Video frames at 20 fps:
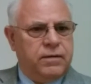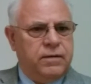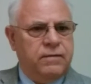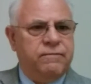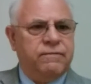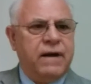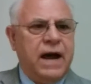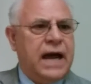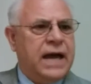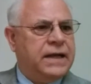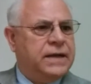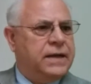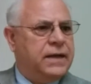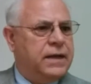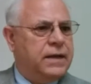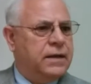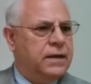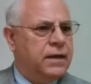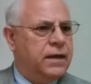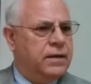
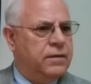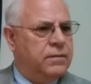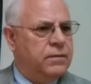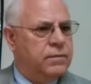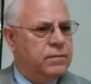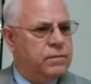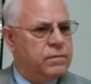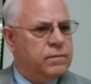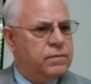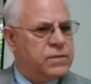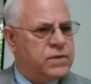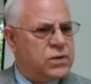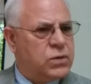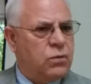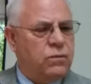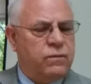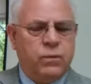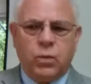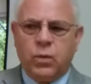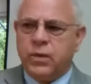dividing and
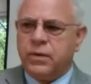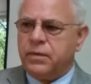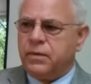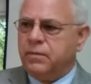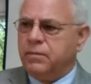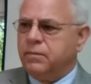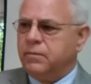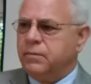so forth.